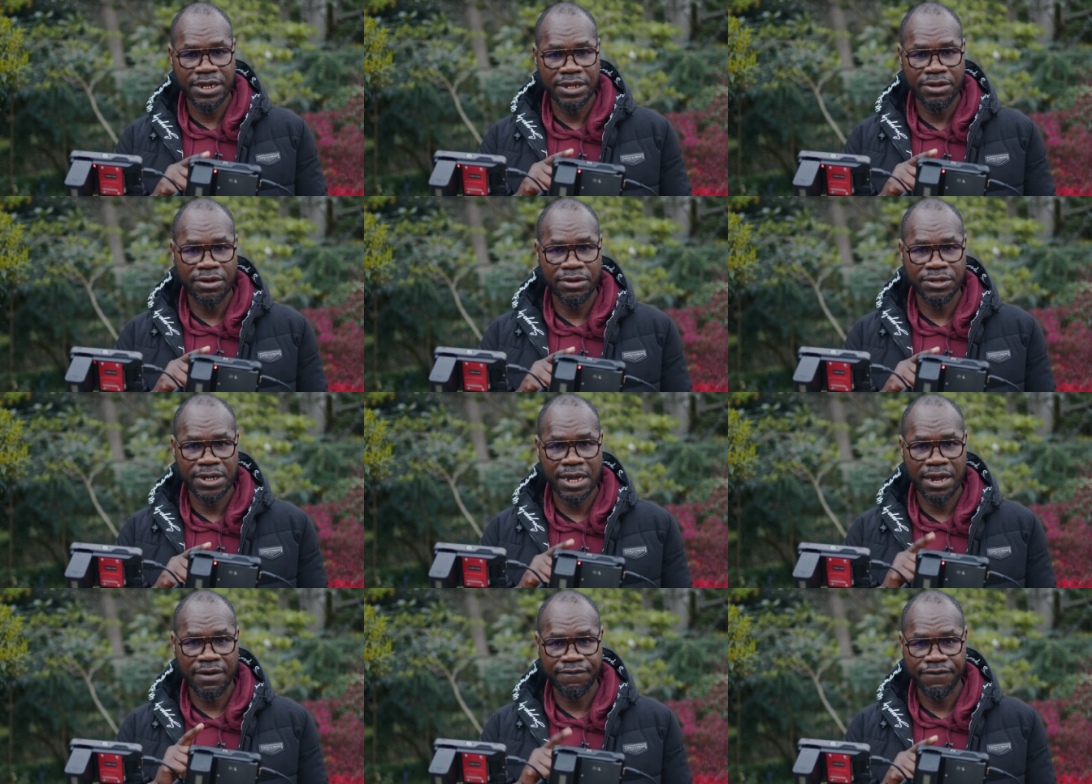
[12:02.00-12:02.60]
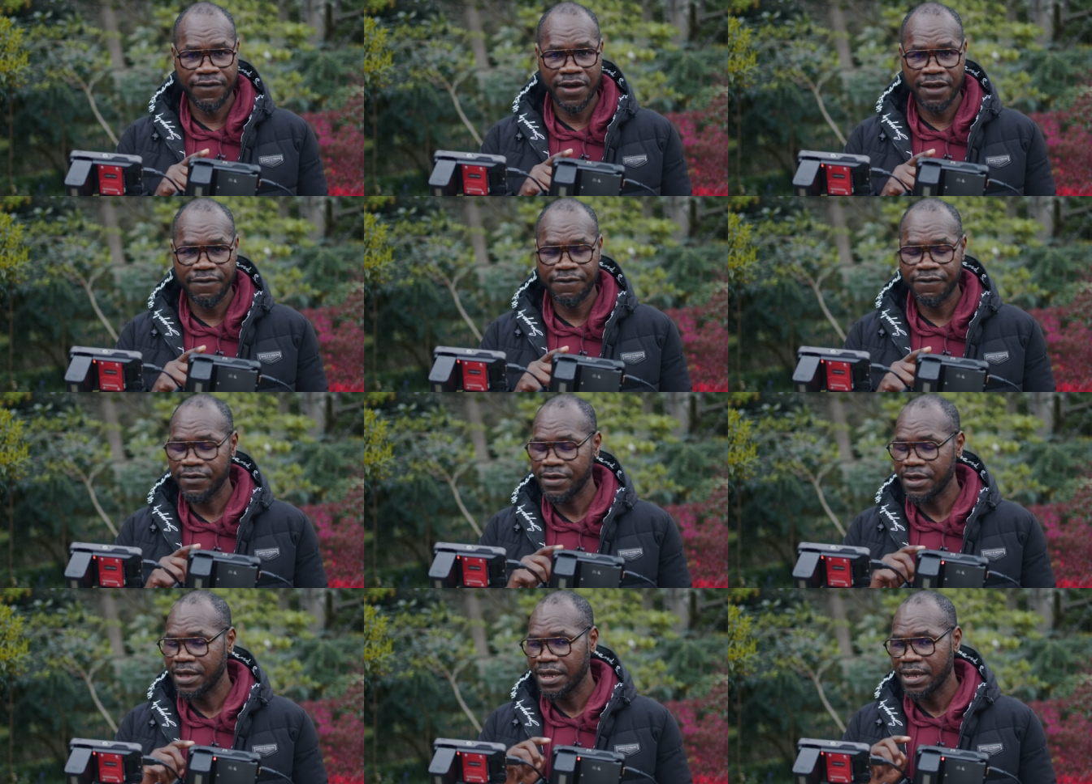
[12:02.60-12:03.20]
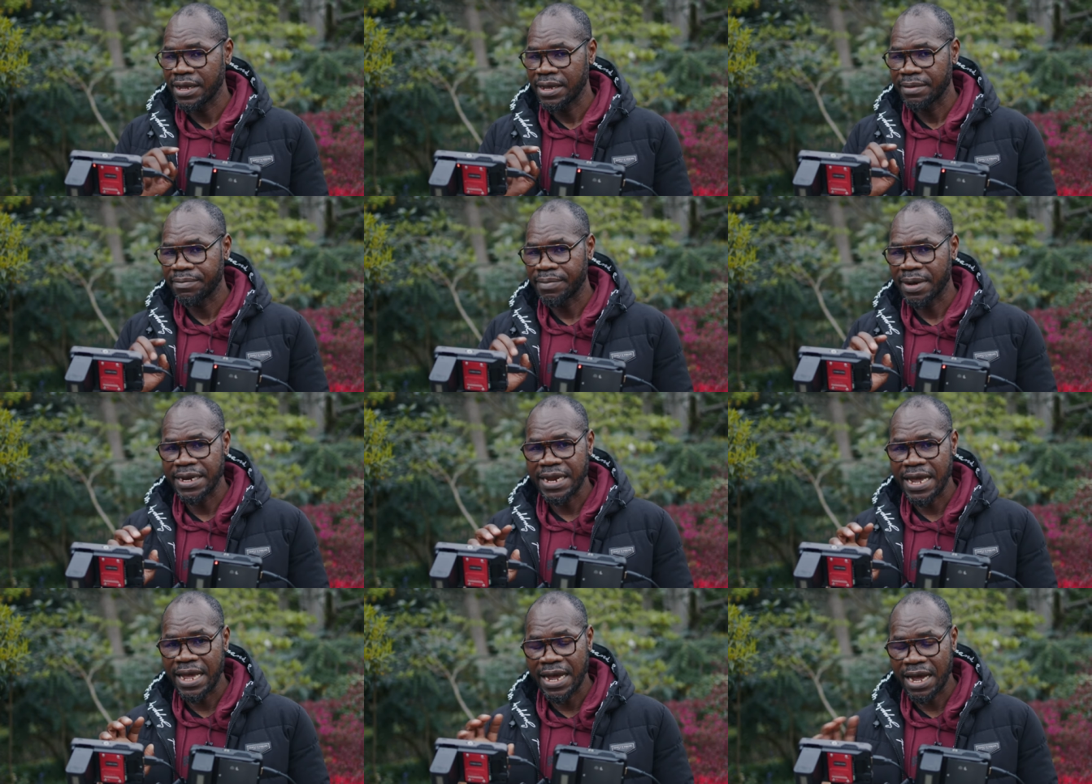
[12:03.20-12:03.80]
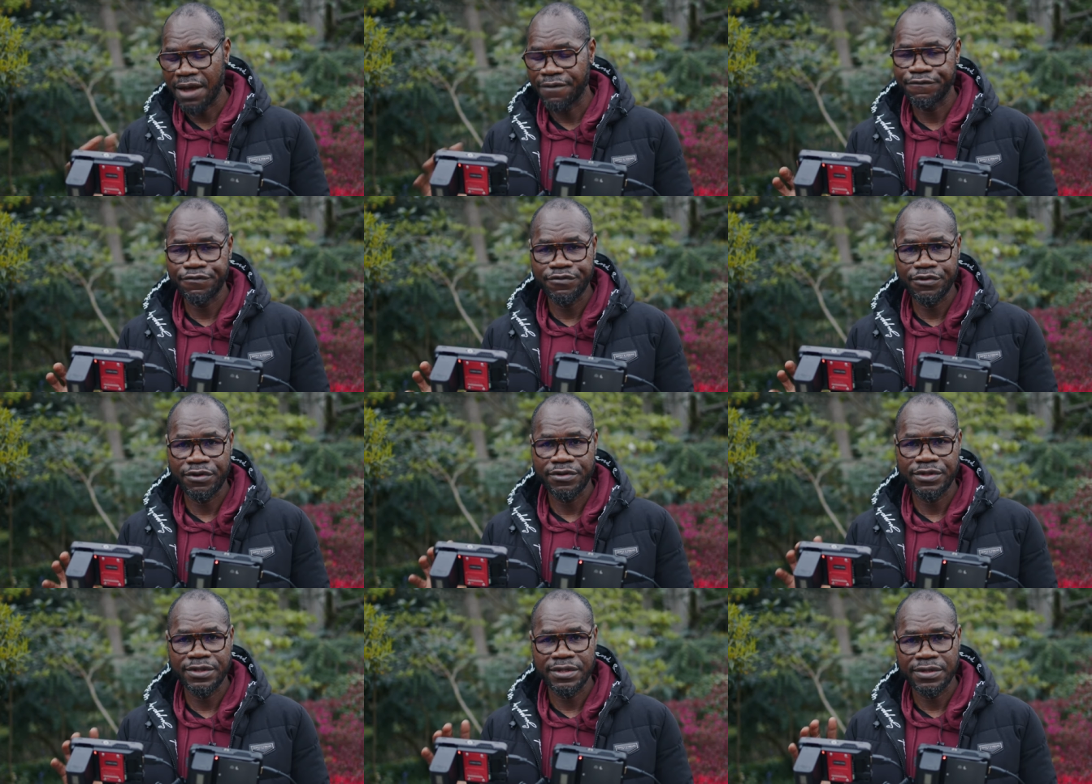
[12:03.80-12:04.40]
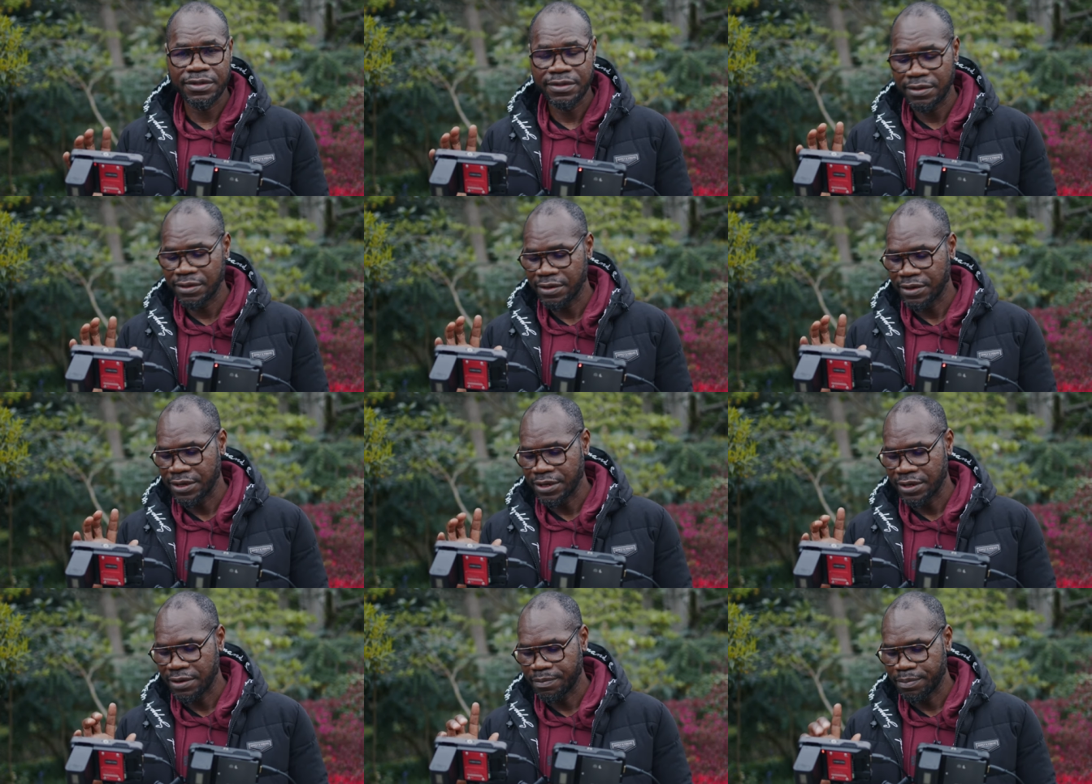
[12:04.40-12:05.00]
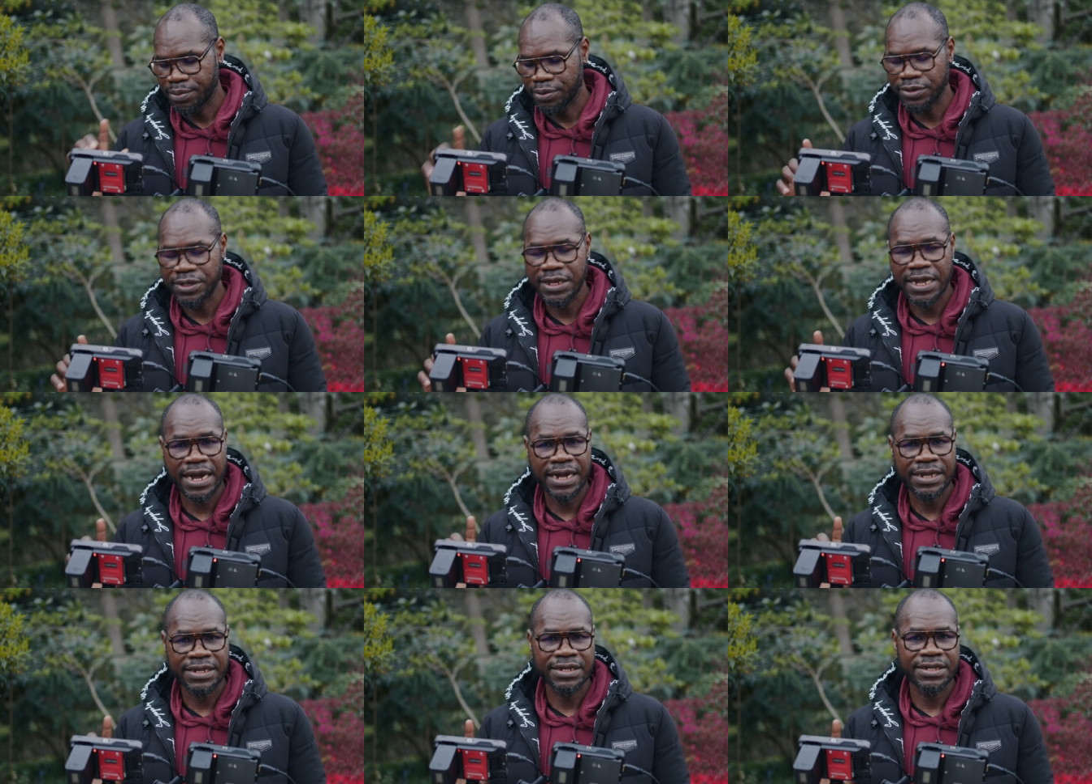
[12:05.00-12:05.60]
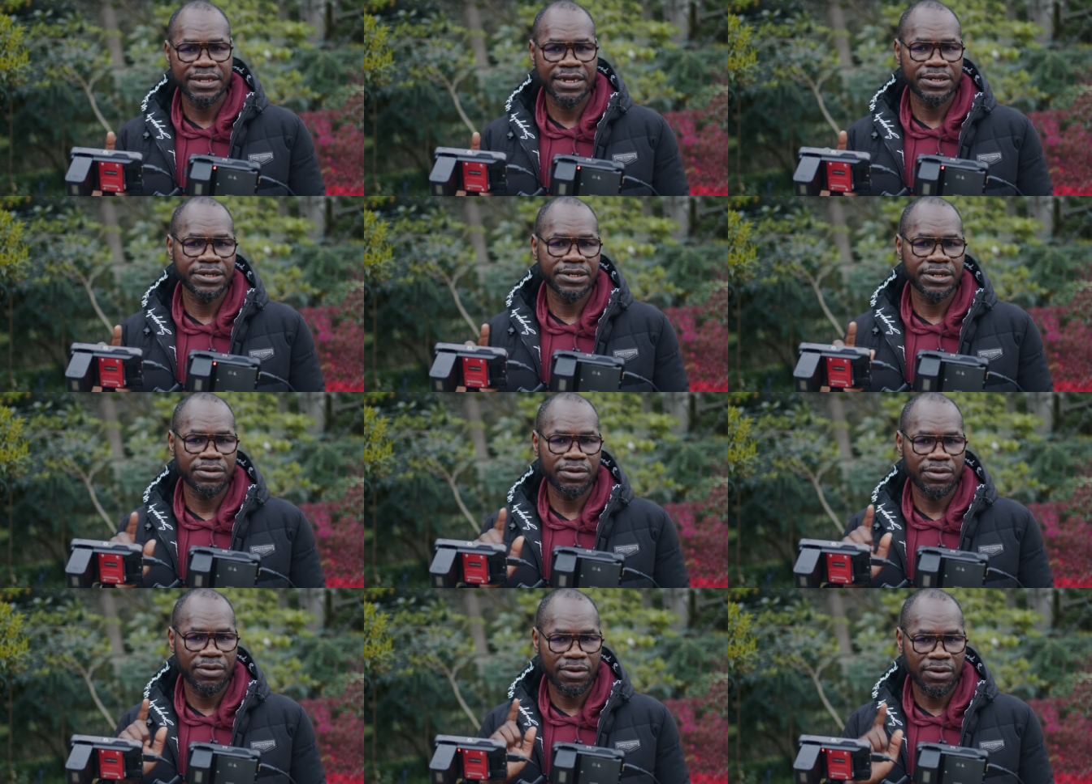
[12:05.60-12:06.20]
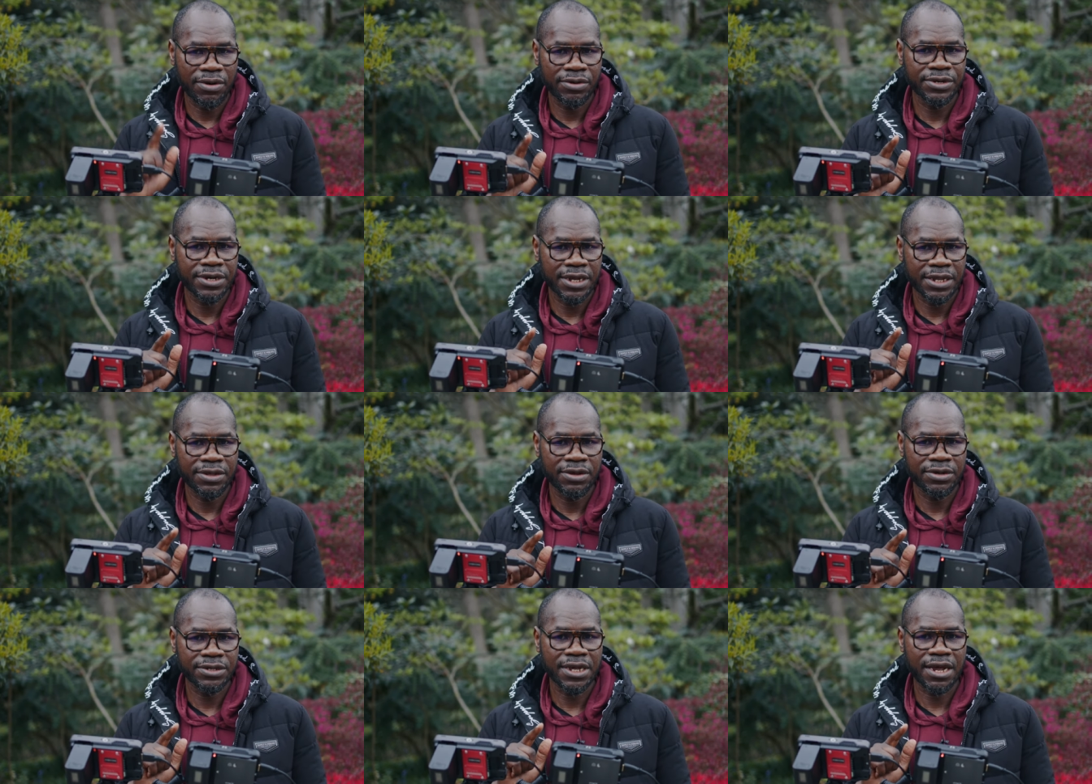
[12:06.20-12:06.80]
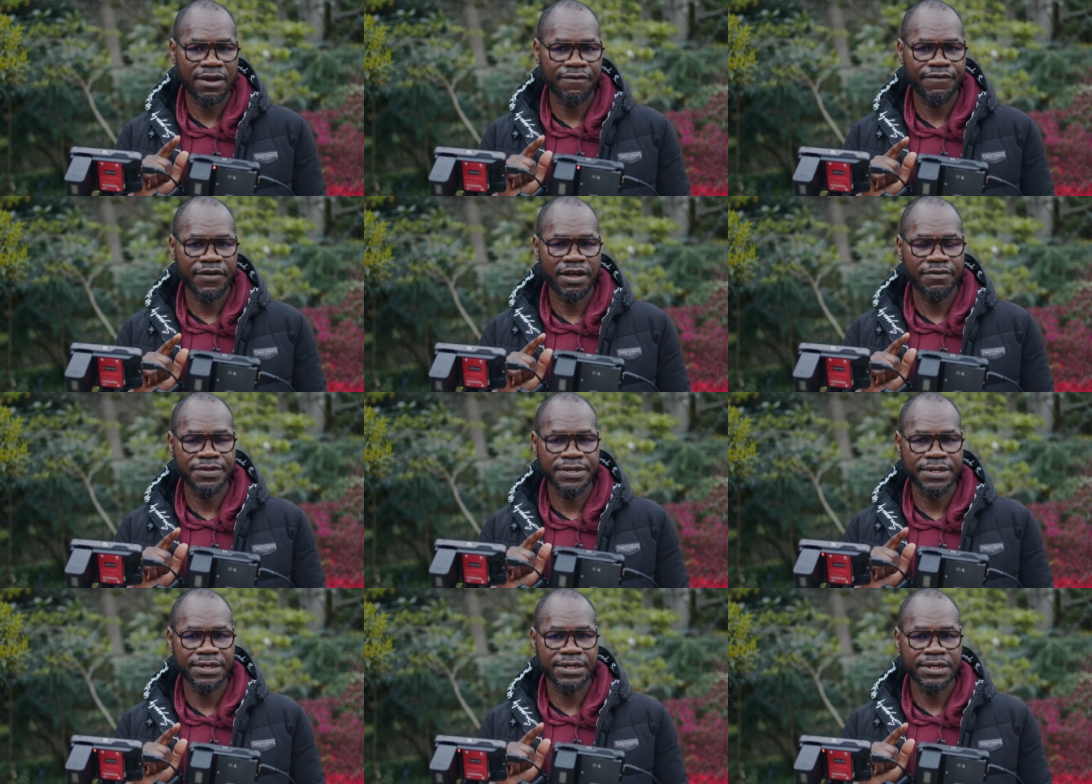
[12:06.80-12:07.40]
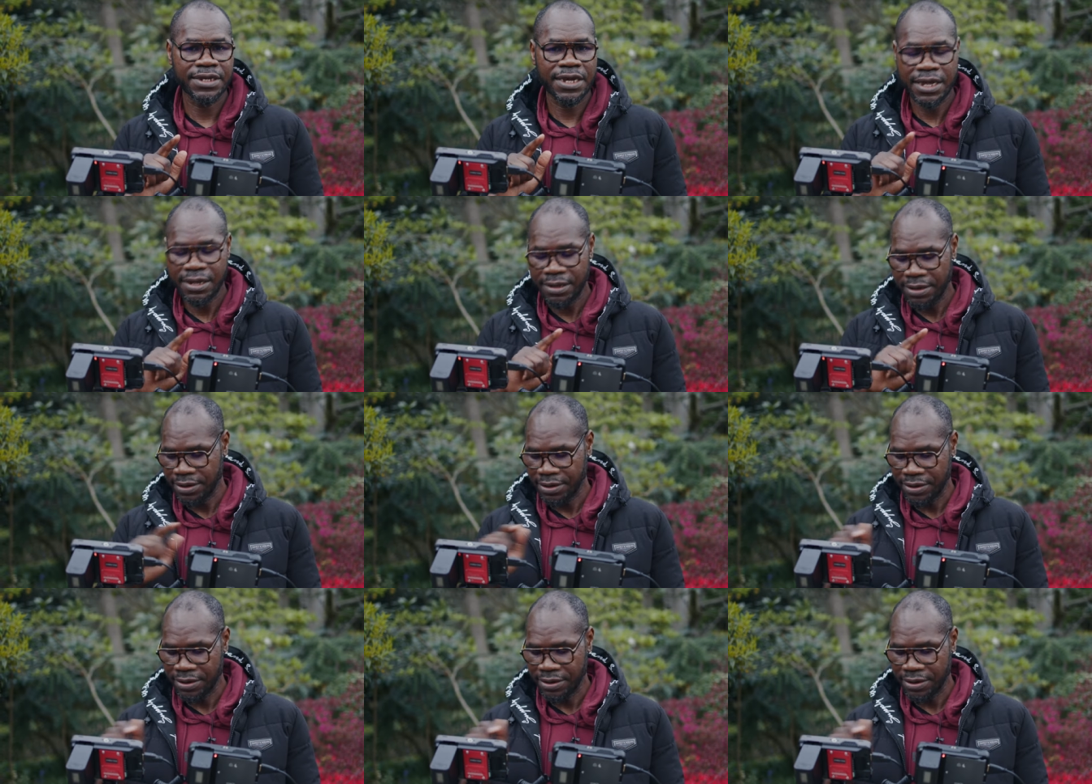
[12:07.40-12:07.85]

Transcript: the EOS 5 but I have not put the eye detection on the EOS R5C, yeah?